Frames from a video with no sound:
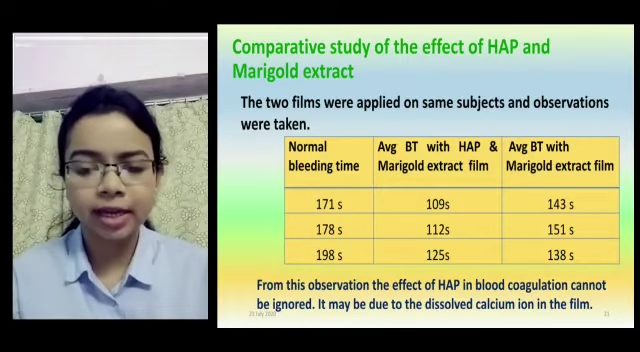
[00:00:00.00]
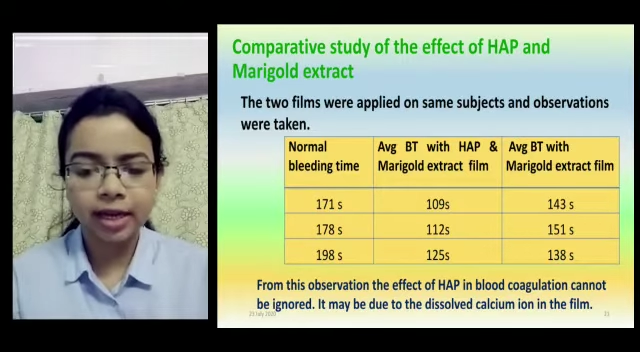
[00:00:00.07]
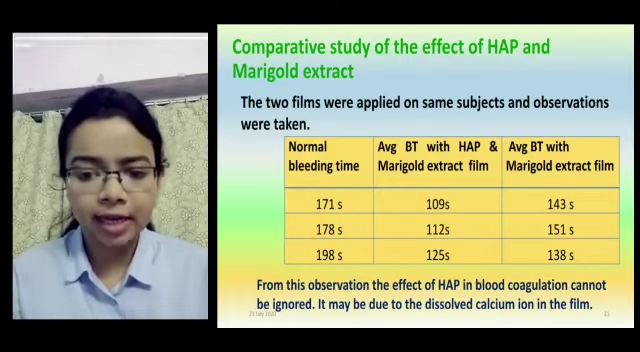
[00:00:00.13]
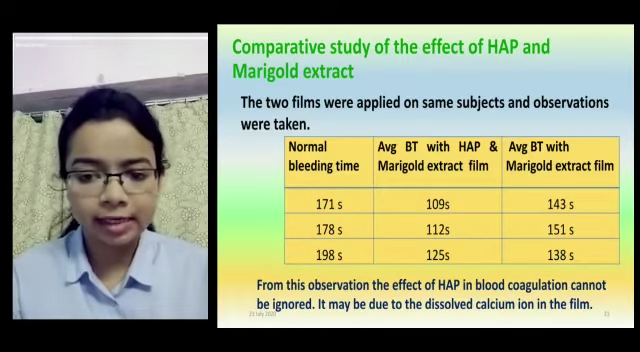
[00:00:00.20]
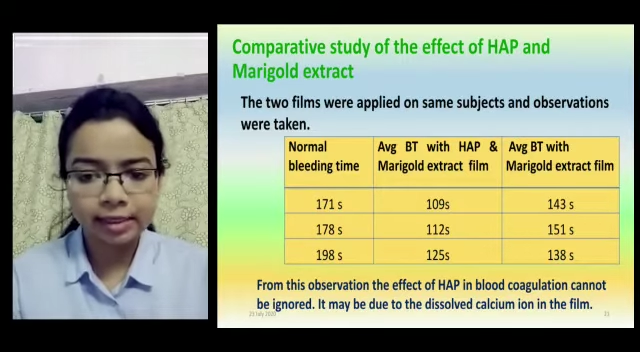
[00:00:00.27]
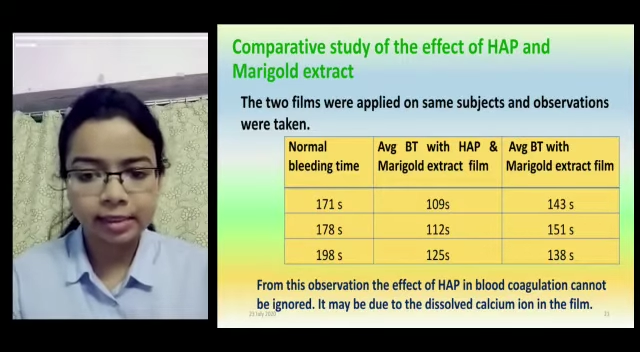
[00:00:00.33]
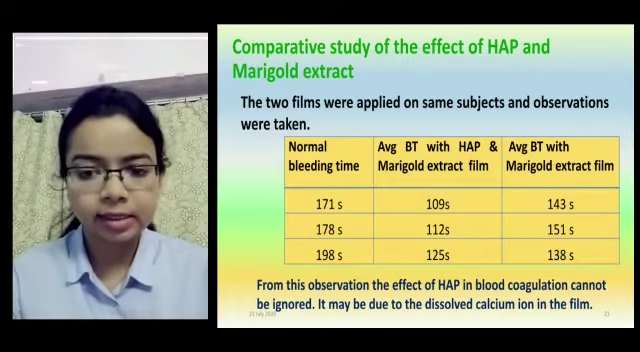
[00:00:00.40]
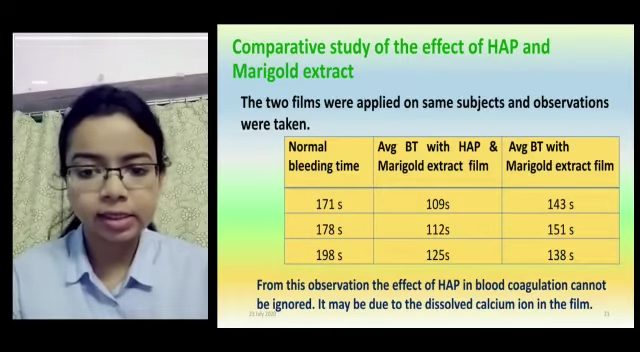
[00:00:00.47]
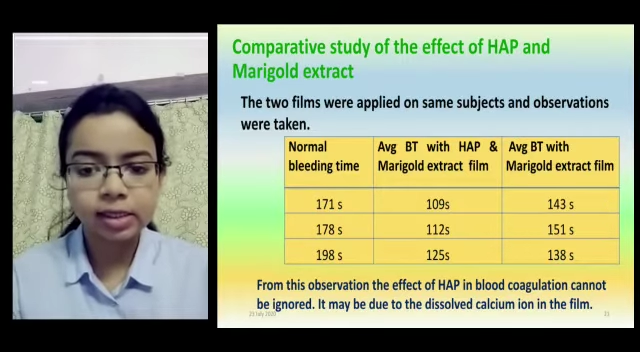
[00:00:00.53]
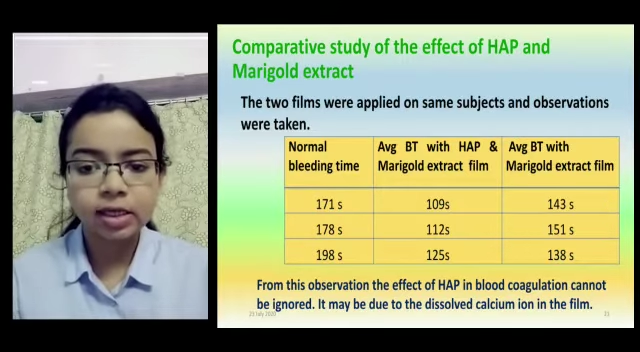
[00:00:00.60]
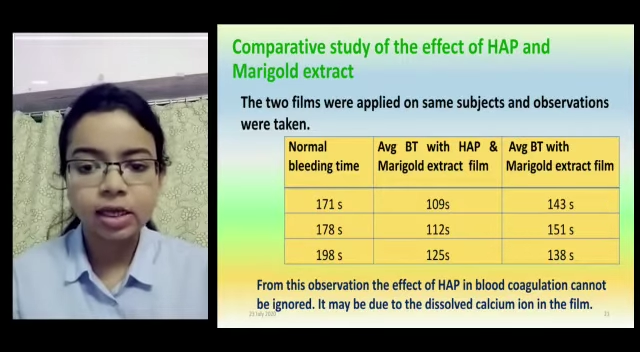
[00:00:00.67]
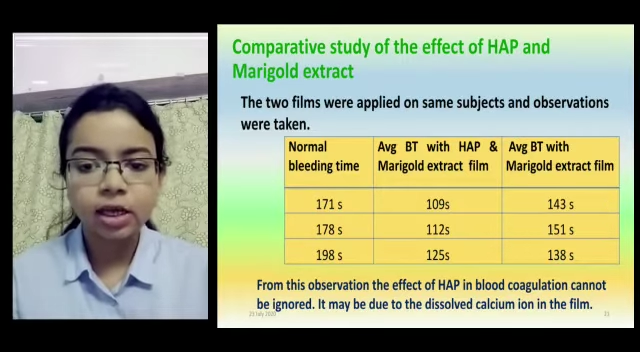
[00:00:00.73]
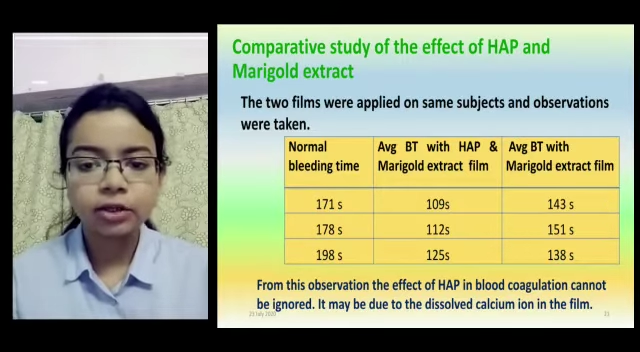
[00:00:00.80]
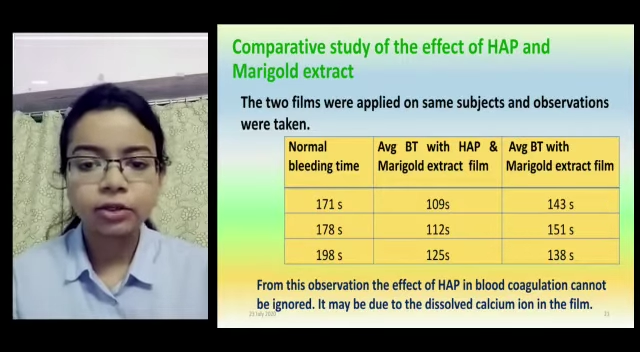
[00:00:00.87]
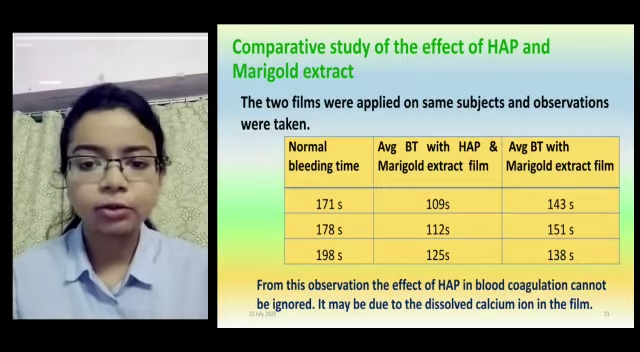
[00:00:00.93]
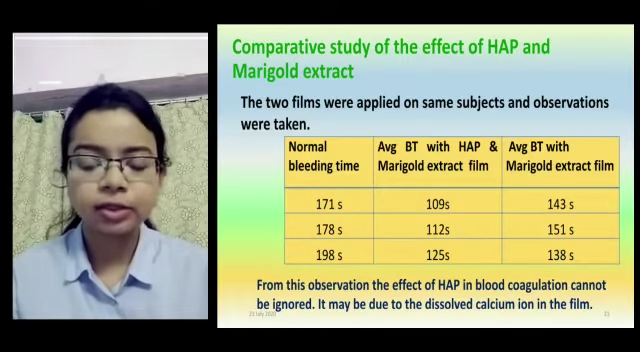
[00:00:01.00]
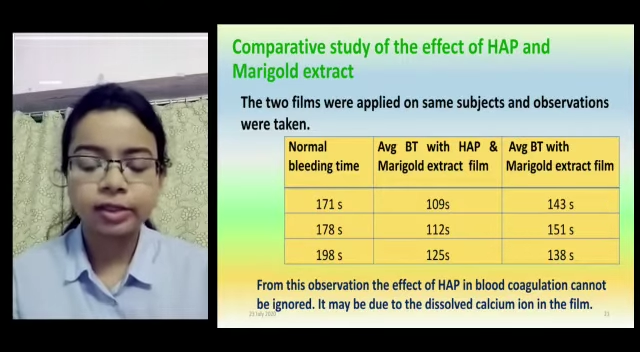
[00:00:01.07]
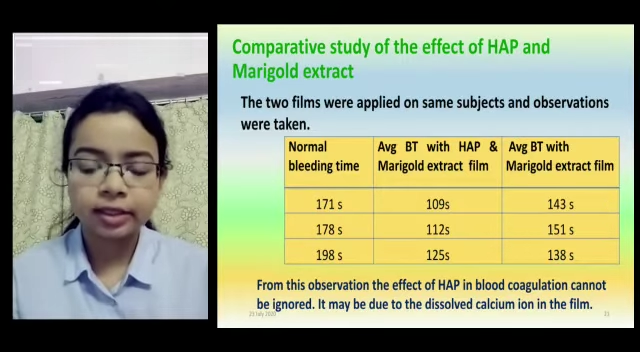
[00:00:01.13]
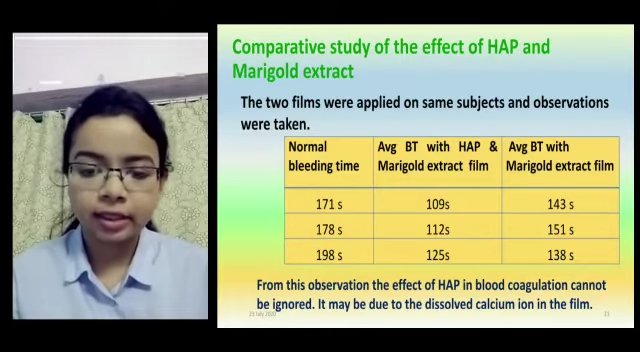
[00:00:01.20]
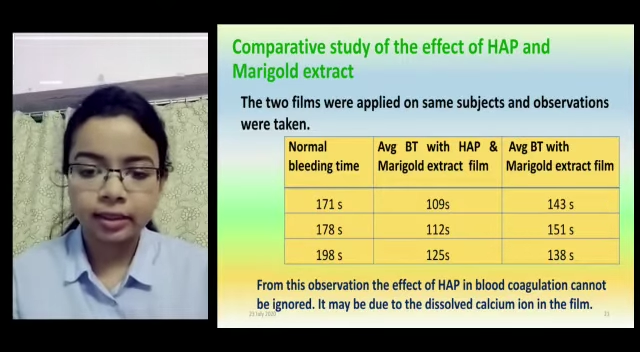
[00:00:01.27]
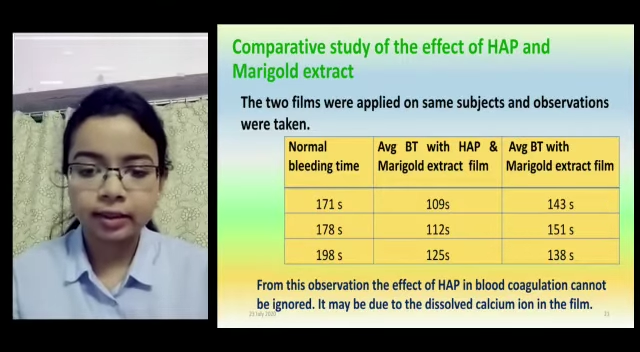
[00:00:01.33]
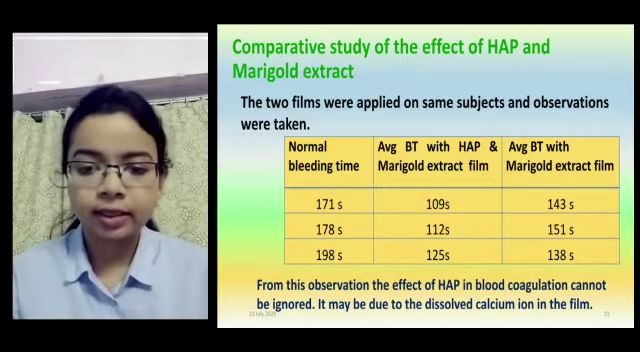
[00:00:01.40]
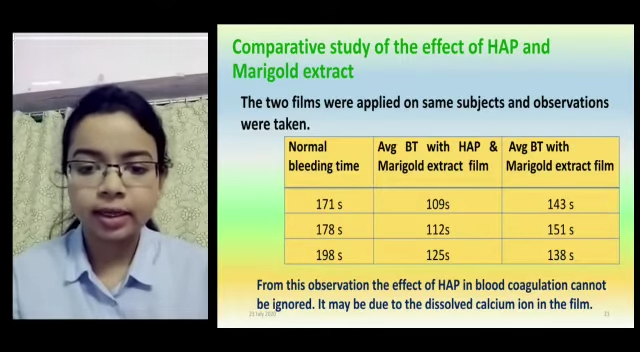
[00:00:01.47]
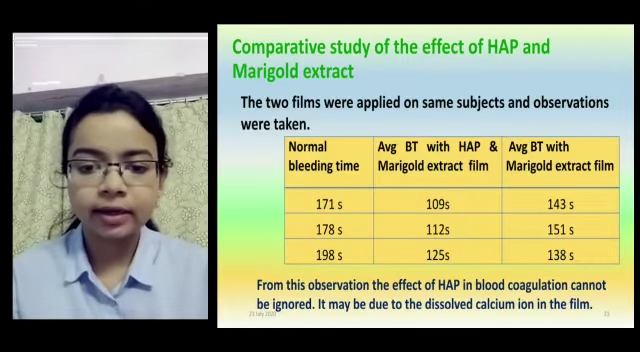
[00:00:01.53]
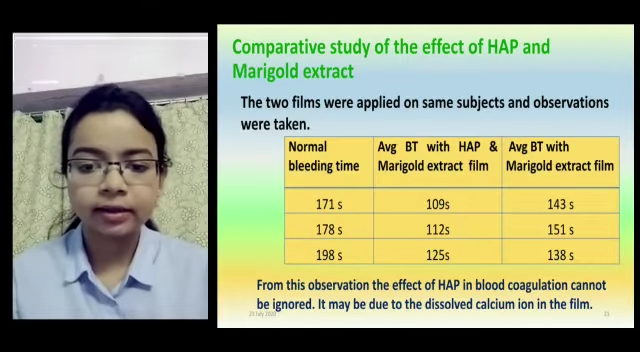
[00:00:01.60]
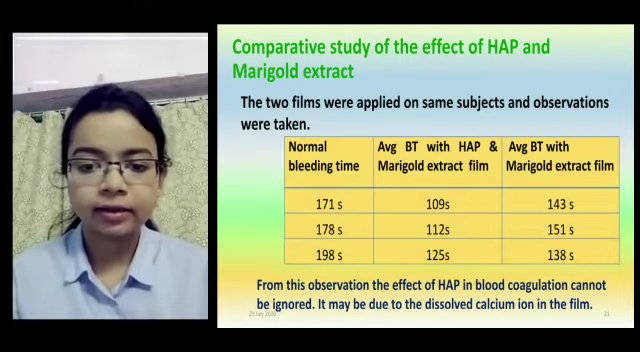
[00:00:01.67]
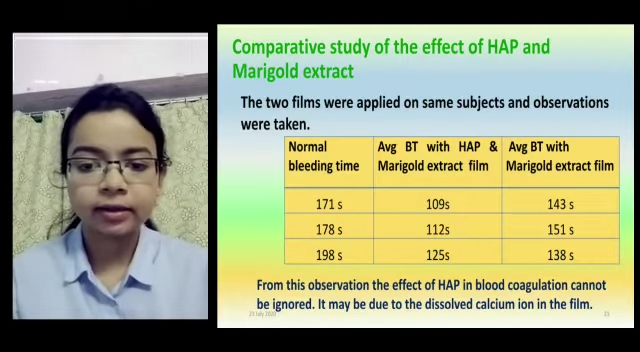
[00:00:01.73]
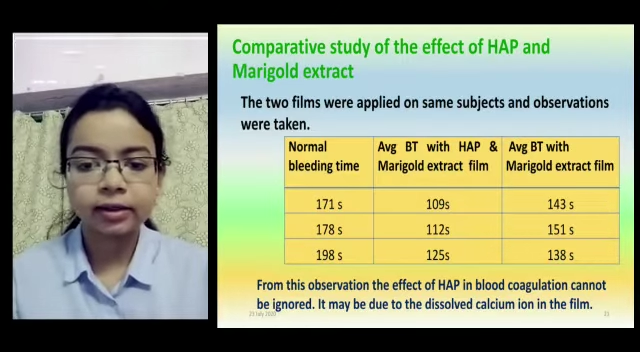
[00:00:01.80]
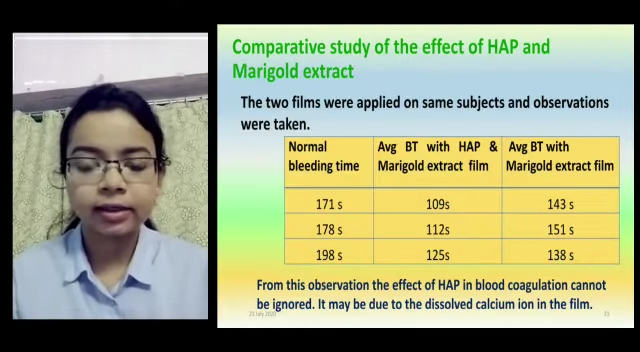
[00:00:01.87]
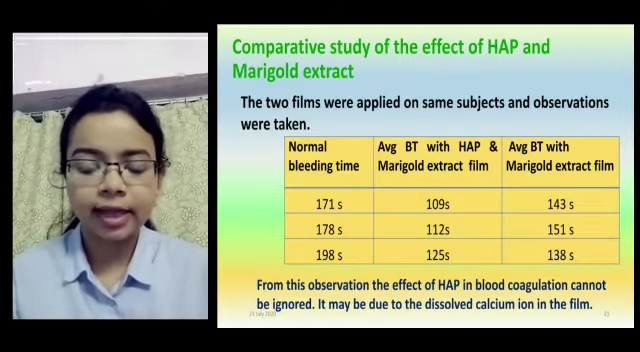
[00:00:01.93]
analysis to see that